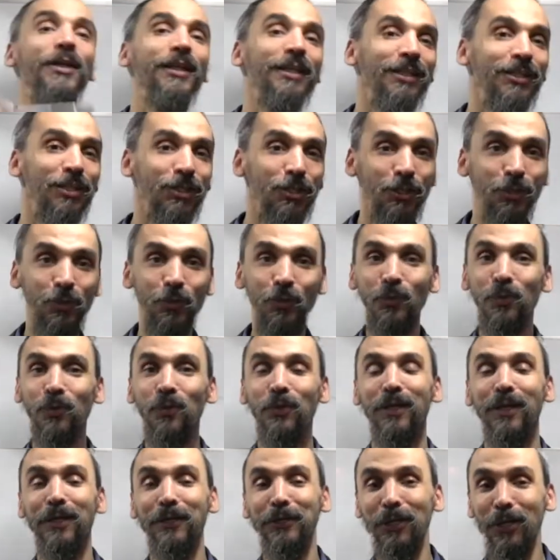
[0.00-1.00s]
inch to
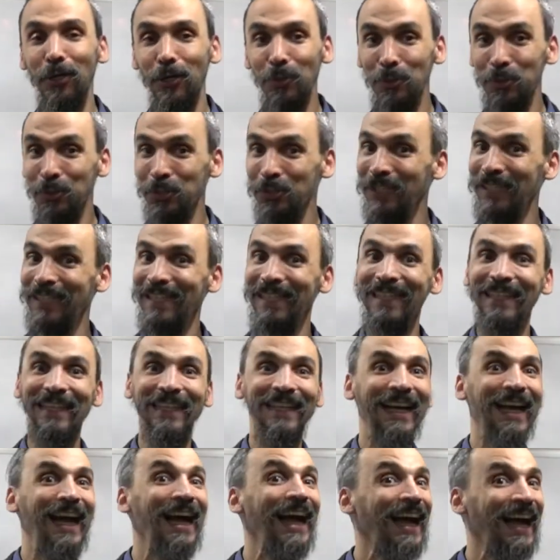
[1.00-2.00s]
their nose
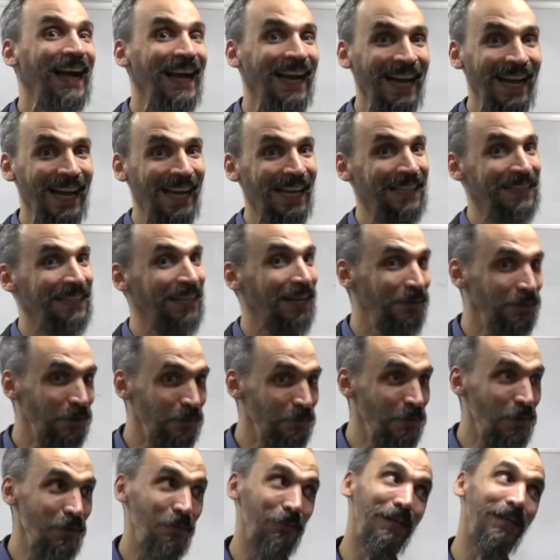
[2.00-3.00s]
and they're not
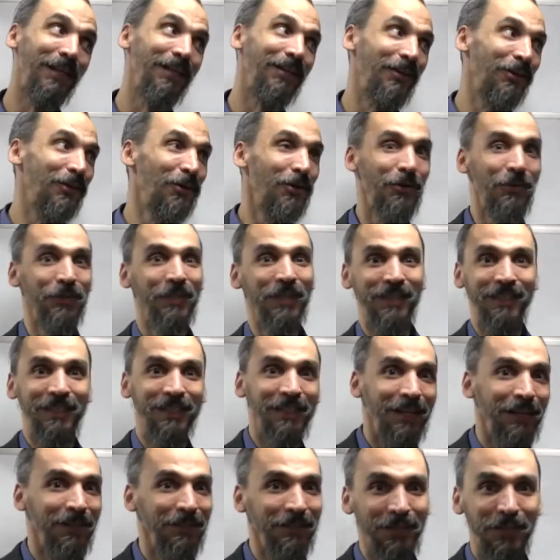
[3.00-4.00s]
moving, or they
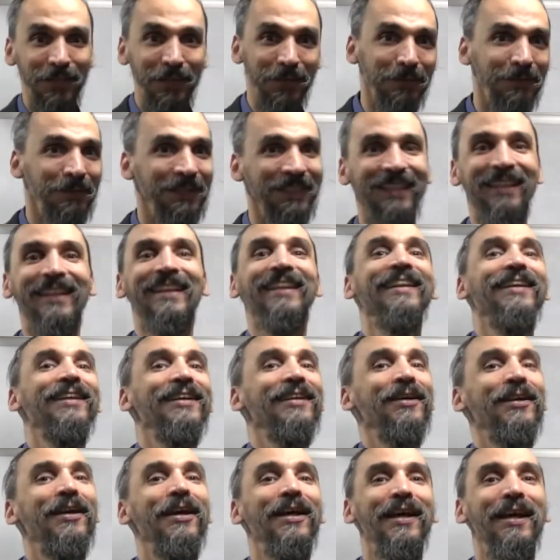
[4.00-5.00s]
start
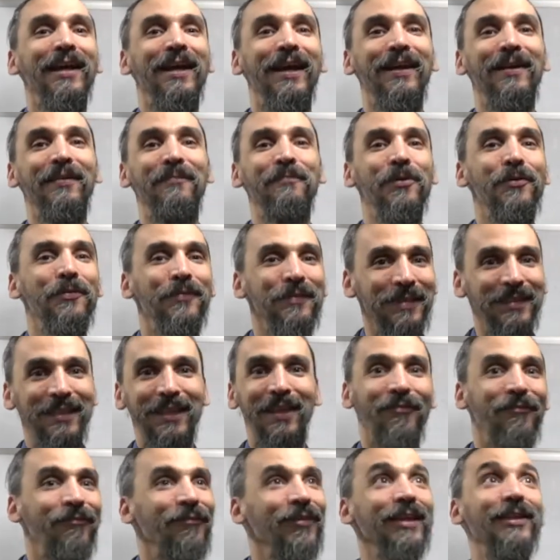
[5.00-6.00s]
moving
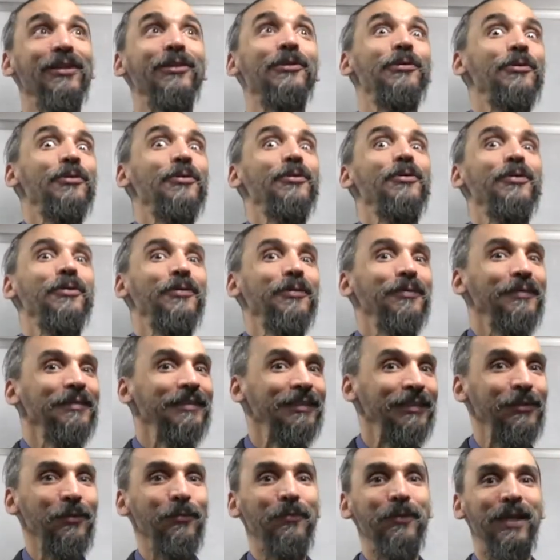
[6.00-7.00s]
their feet to
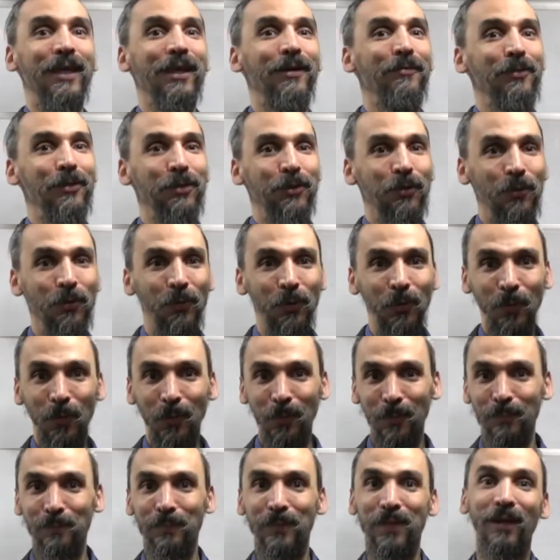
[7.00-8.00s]
be able
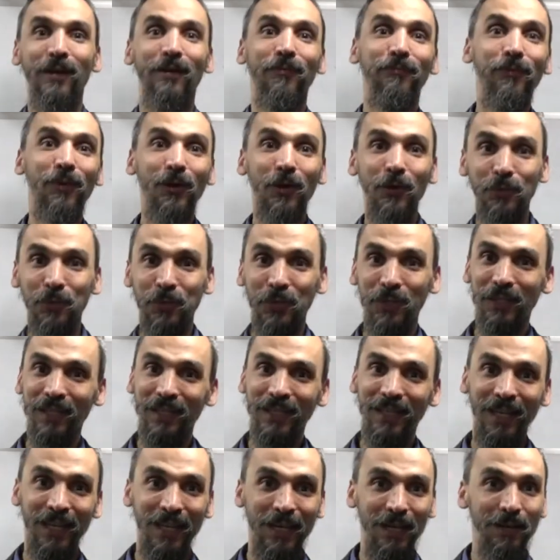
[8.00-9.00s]
to be afloat
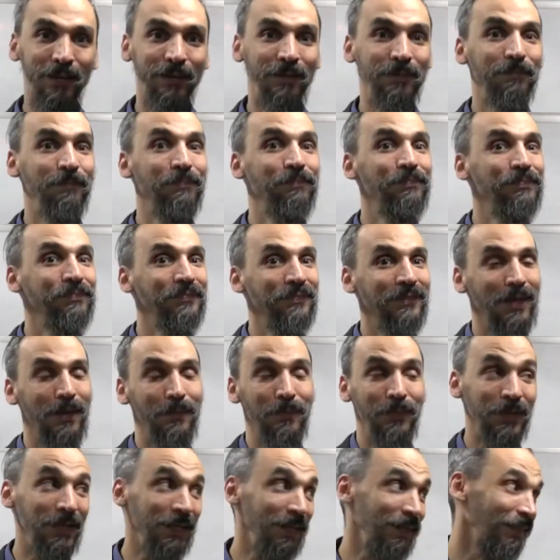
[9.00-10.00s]
and
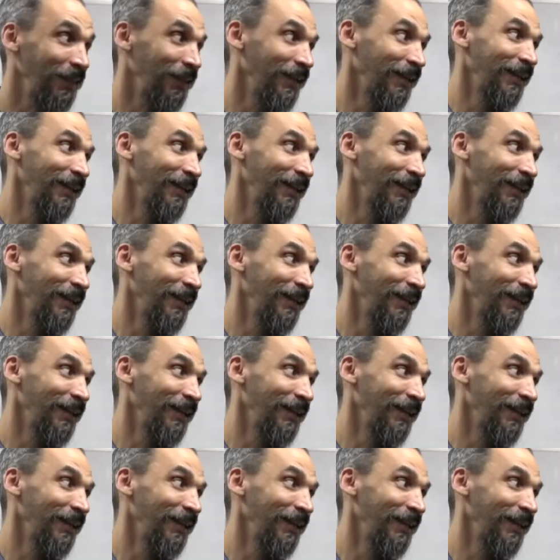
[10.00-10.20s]
breathe.